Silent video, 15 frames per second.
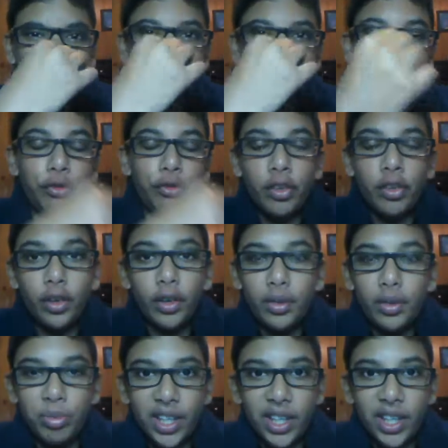if you've
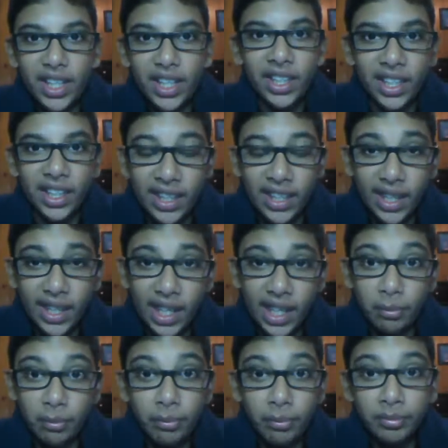ever played a
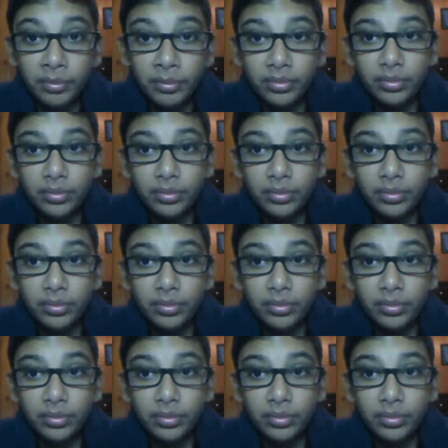game